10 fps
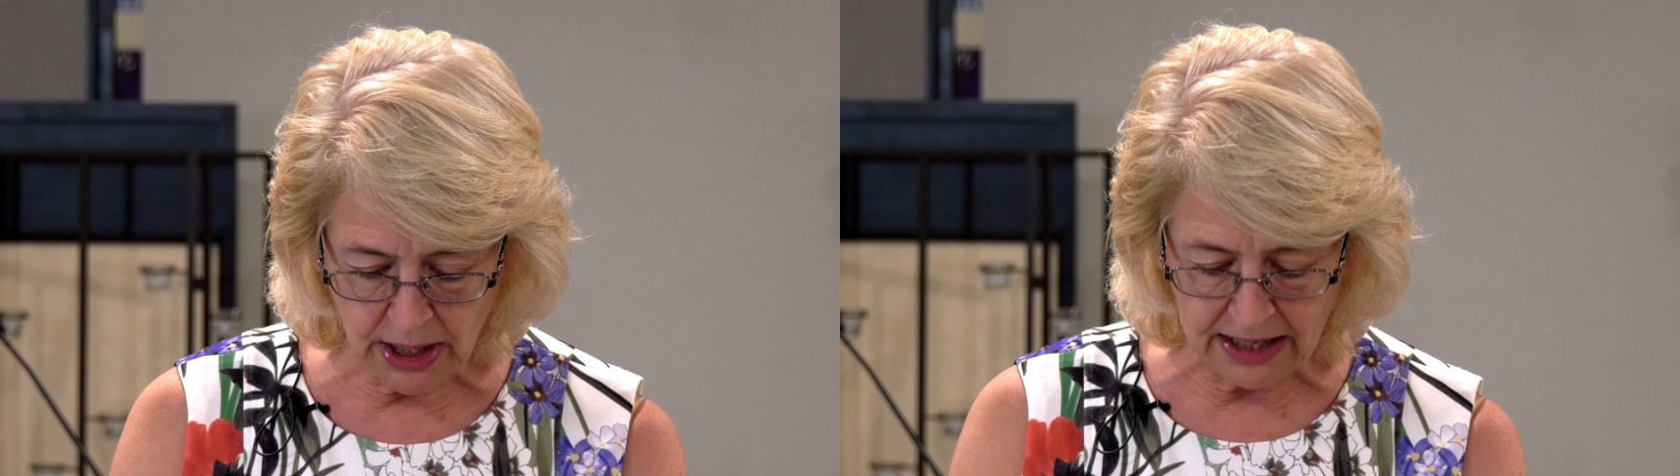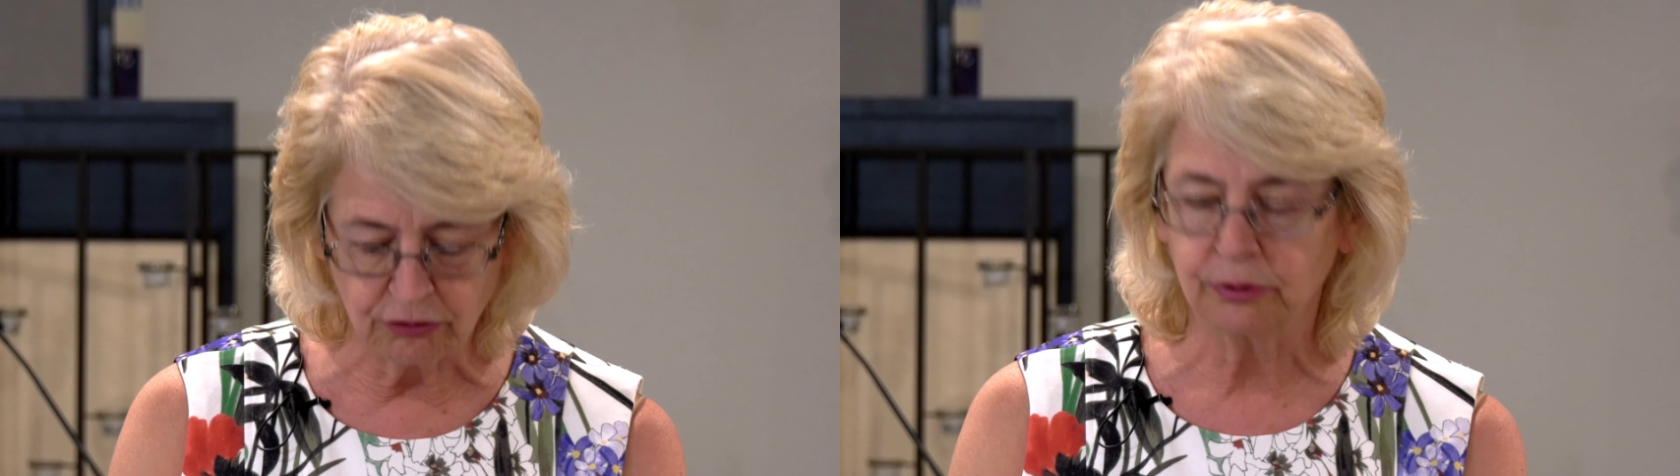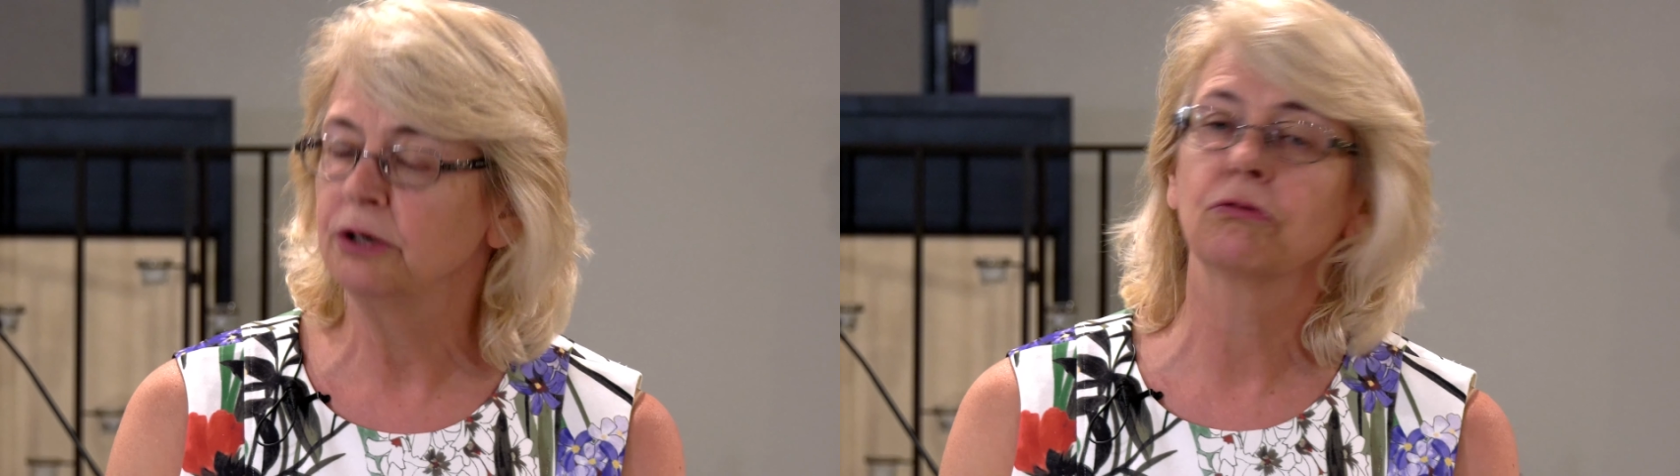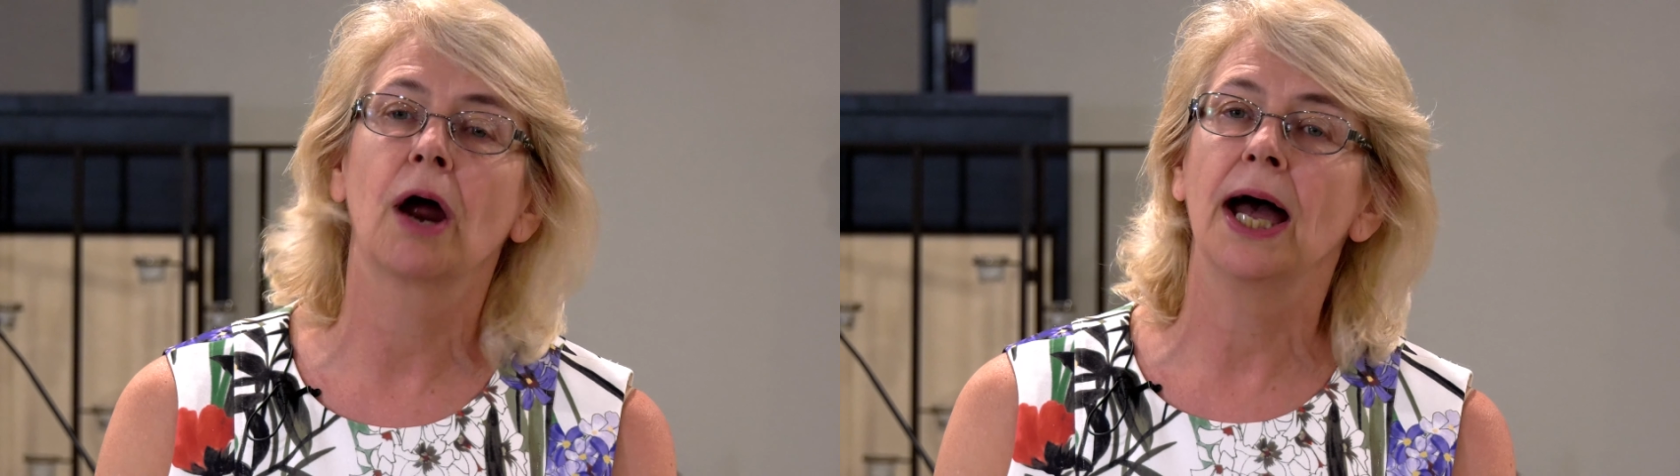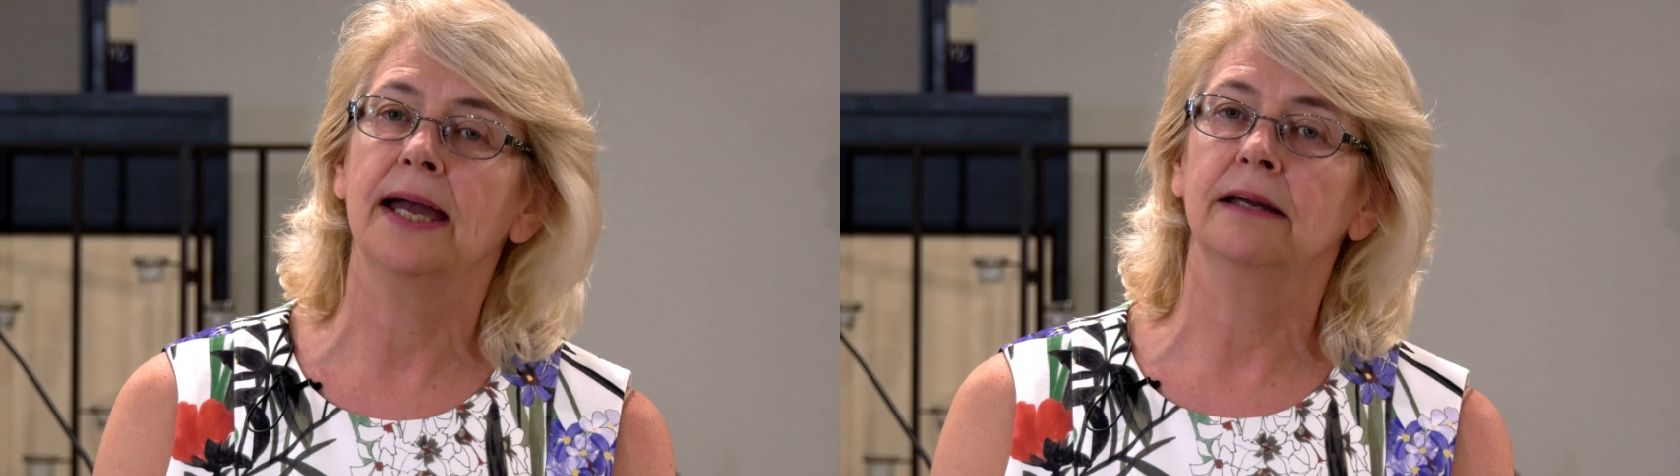and
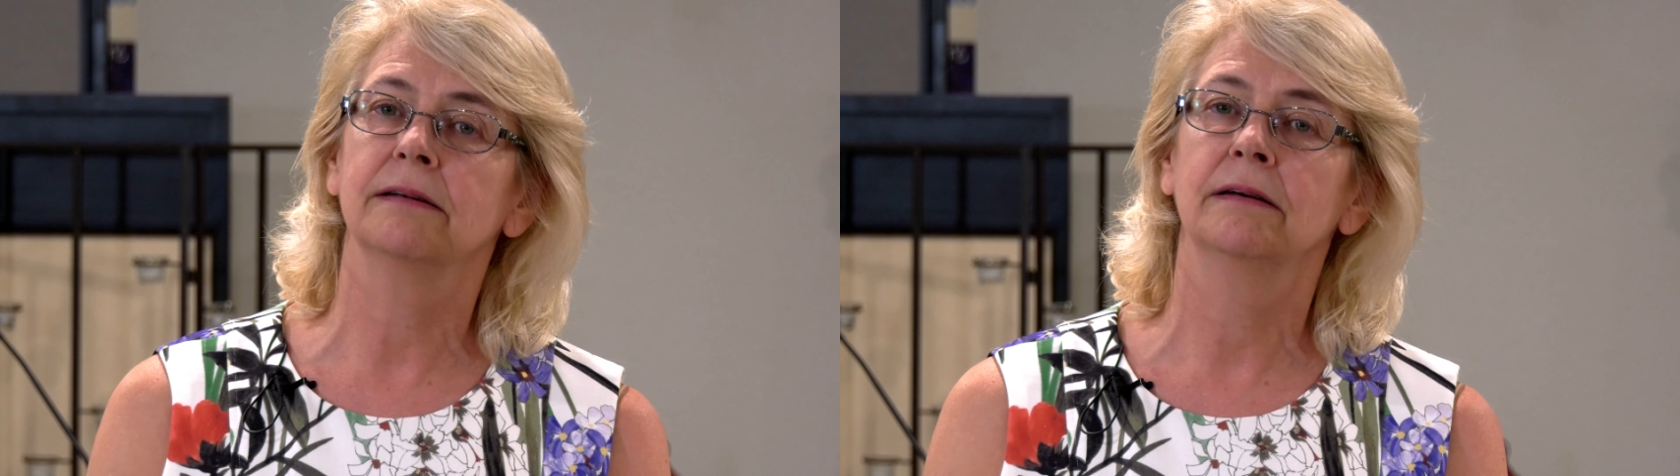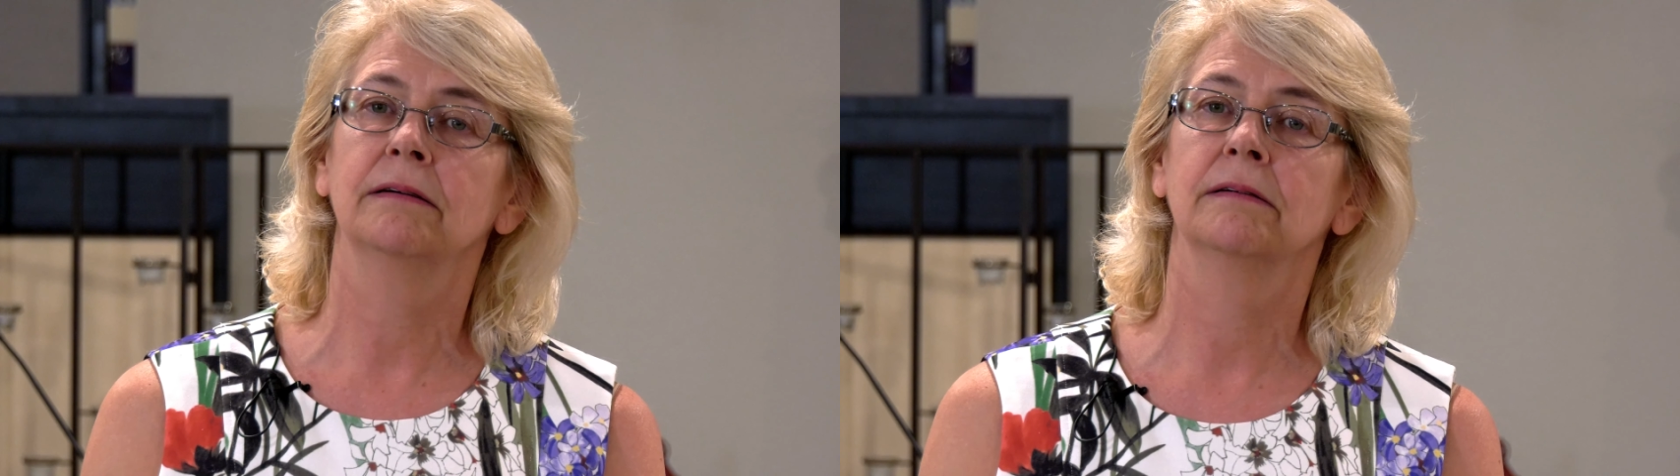rewrite